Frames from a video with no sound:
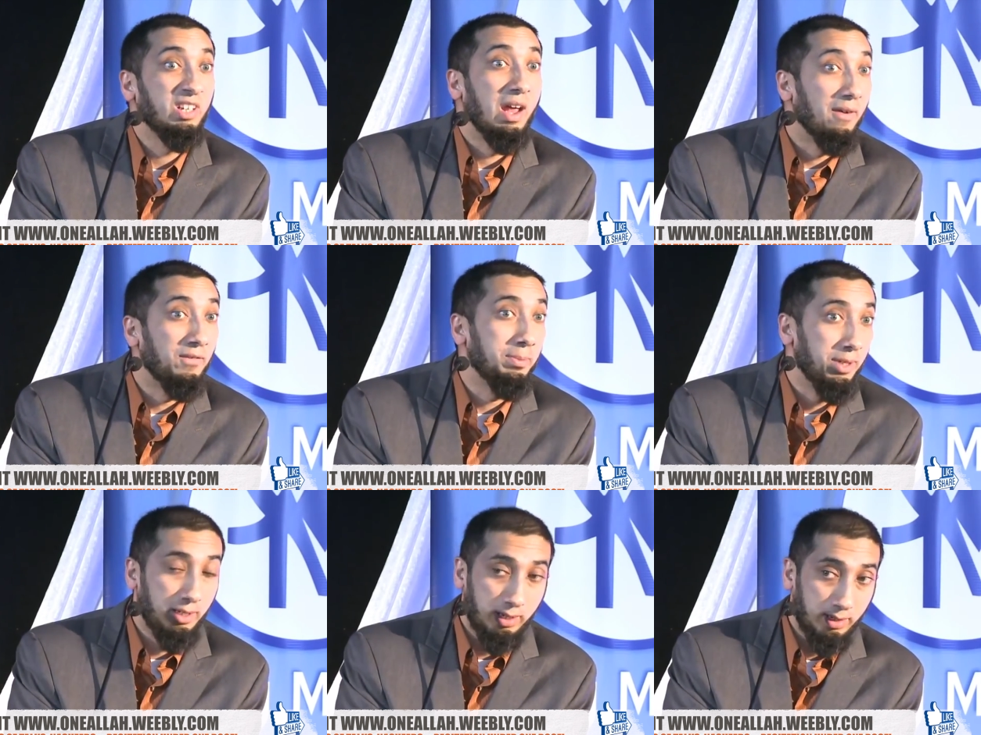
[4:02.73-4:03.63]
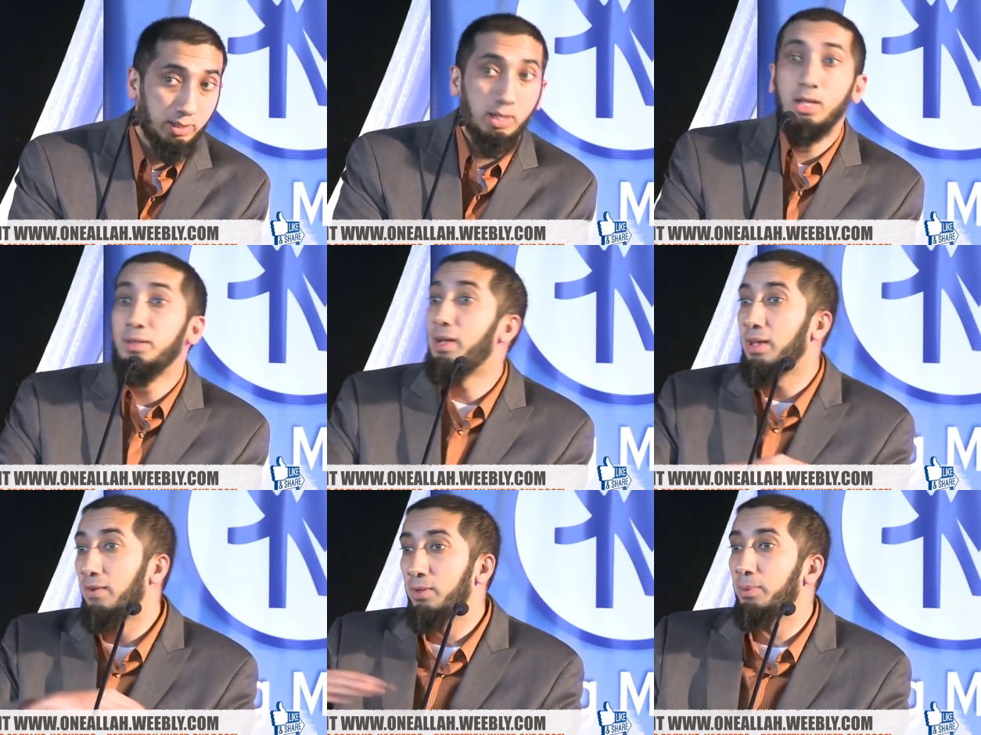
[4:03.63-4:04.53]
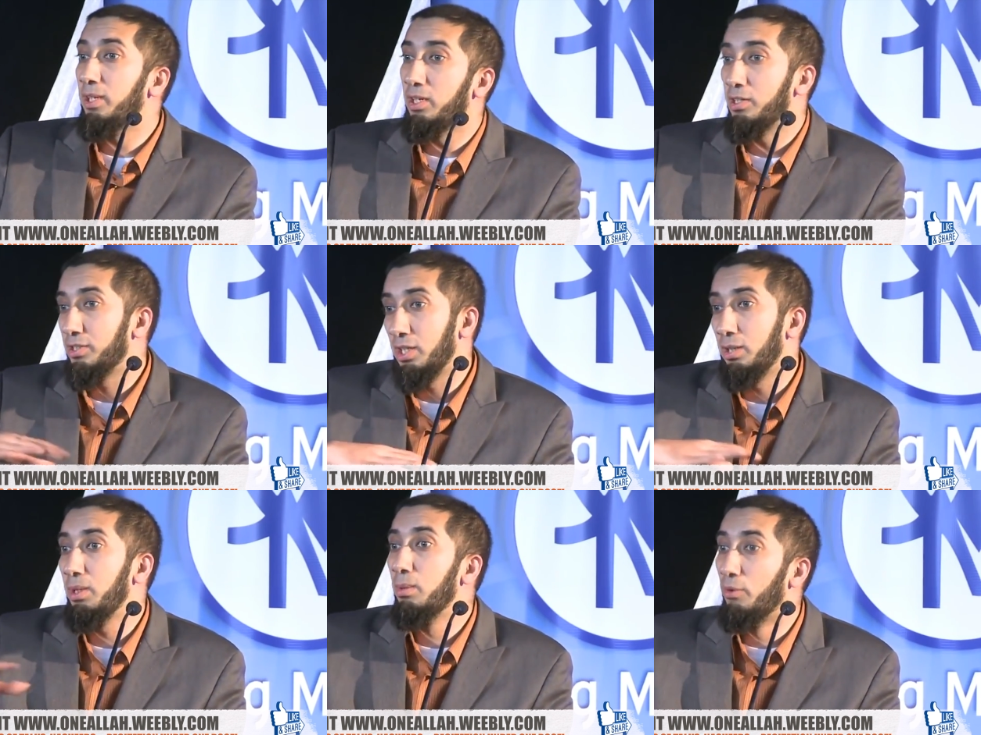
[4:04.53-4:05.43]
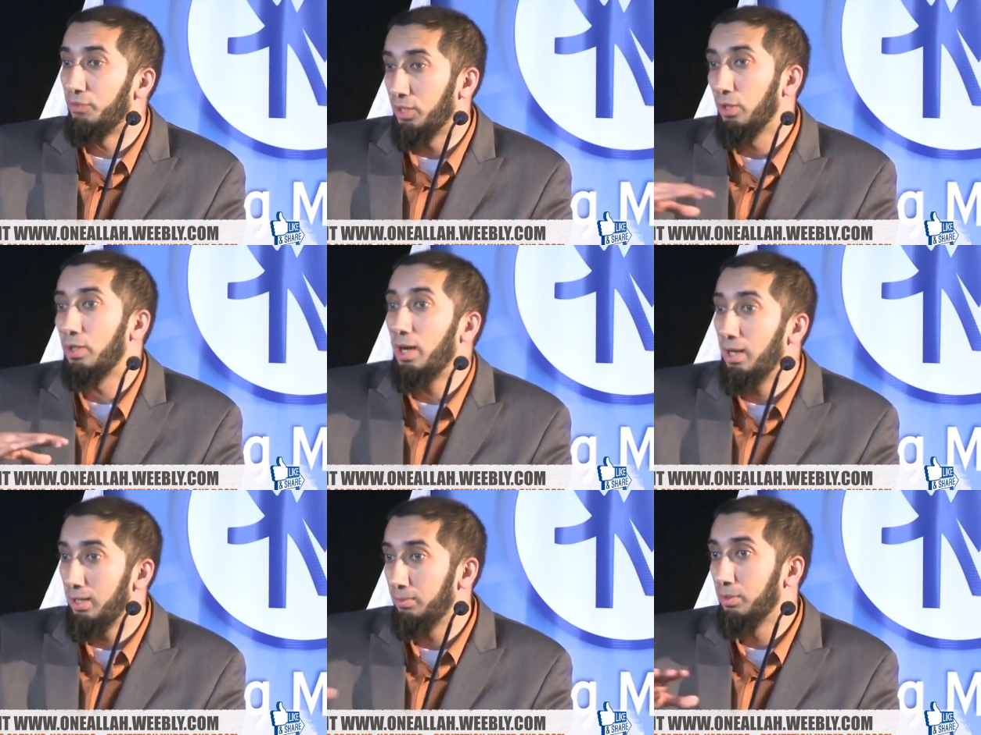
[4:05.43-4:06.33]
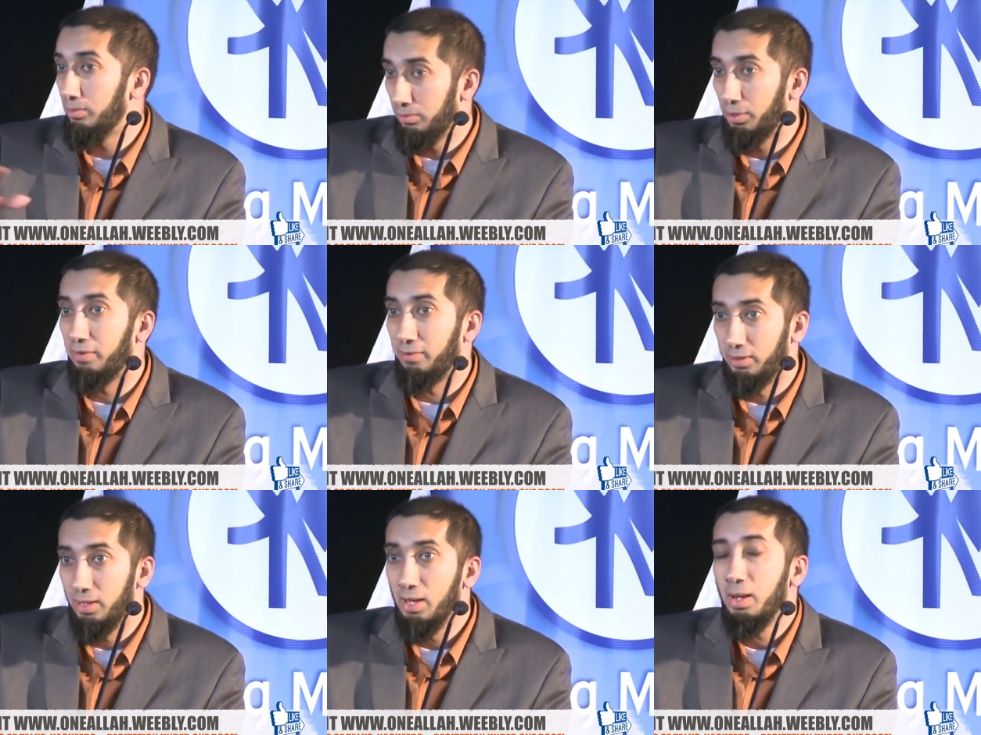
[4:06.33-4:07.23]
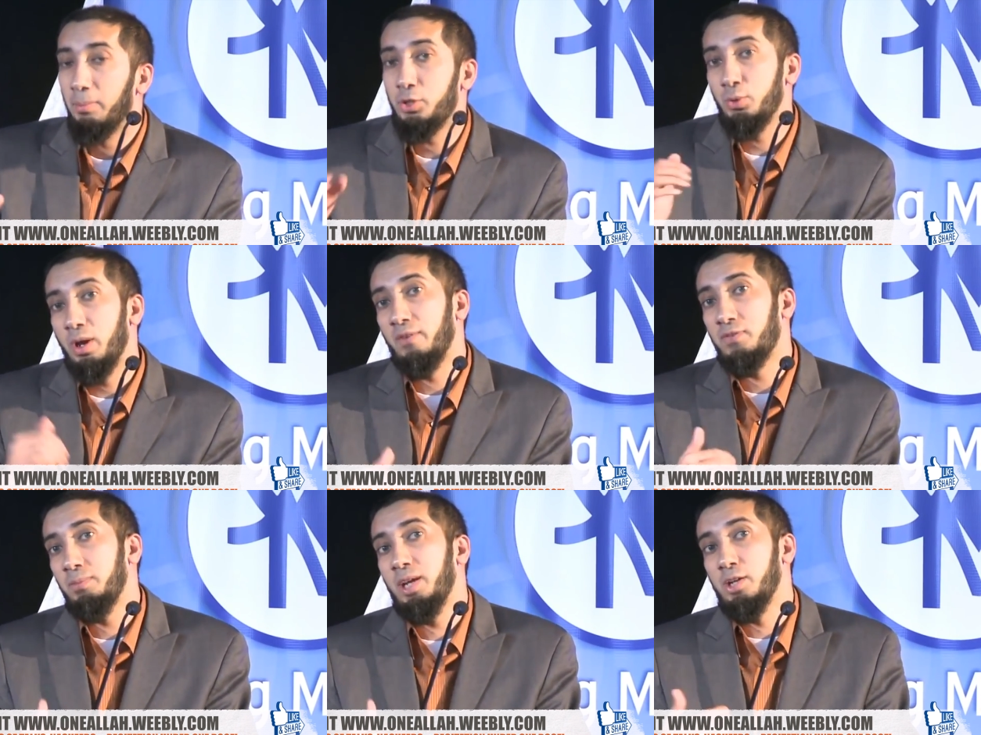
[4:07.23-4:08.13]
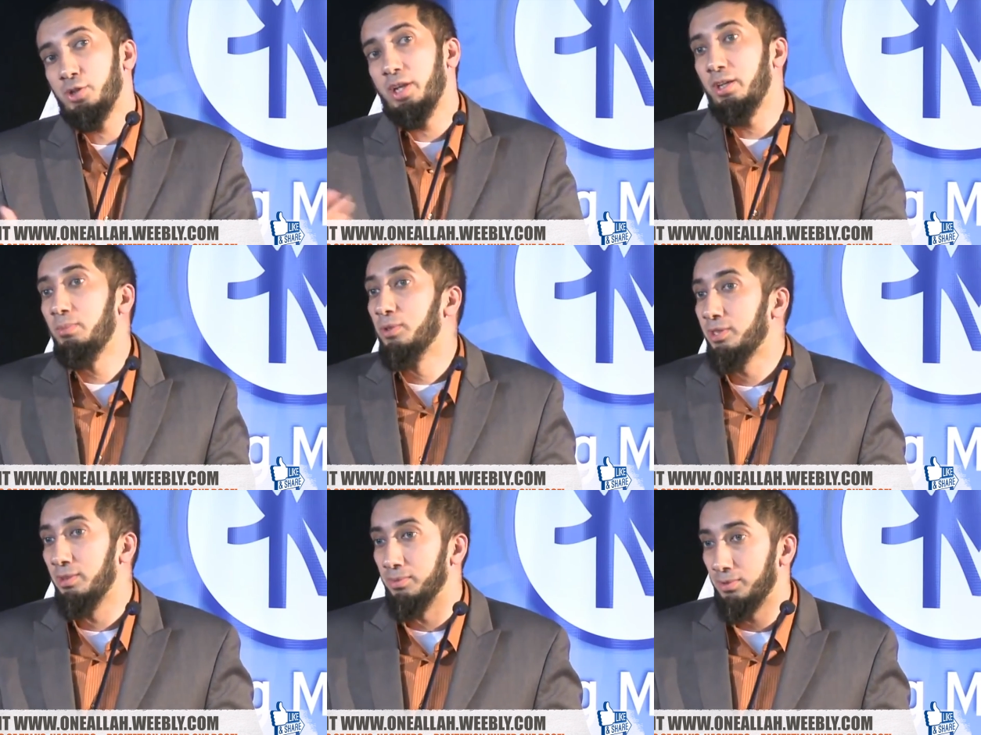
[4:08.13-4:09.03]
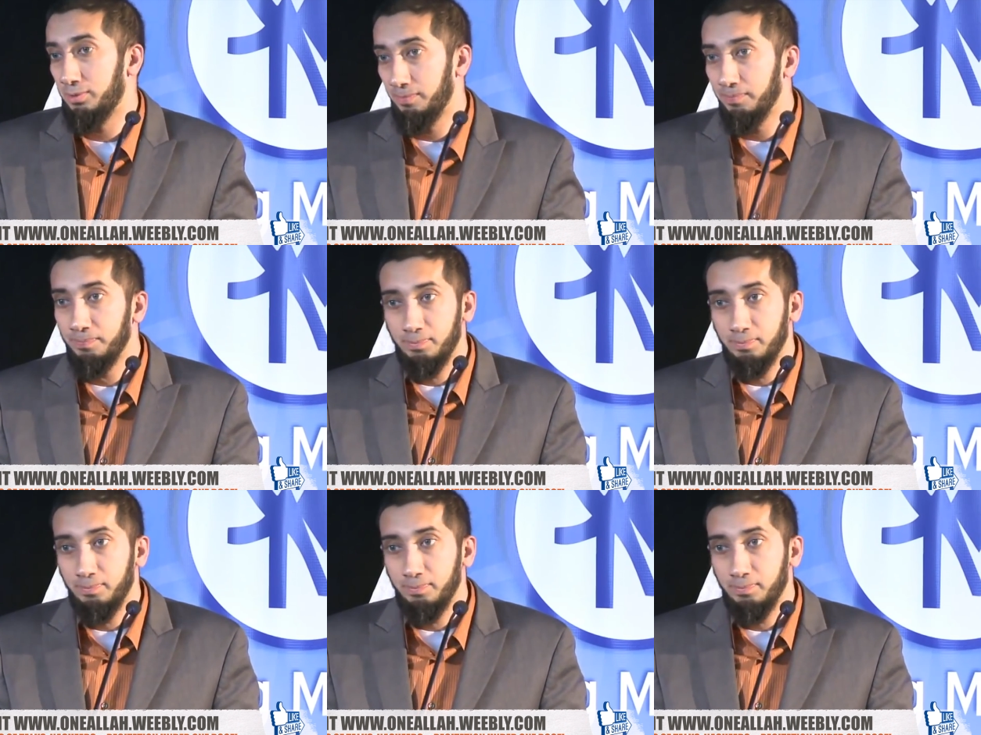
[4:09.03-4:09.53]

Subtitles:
I'm talking to everybody here. Not everybody here is going to be a mufti or a alim or whatever. But you have to be educated Muslims.